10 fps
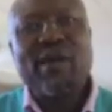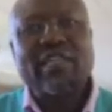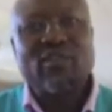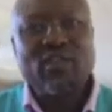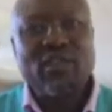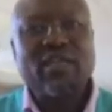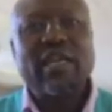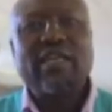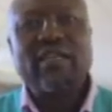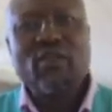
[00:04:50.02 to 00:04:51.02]
must
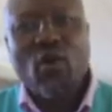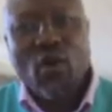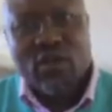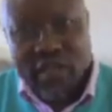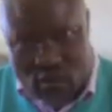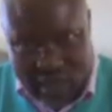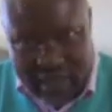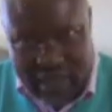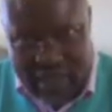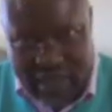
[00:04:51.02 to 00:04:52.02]
clean all the
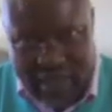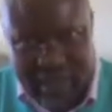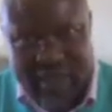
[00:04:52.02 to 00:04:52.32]
20 teeth.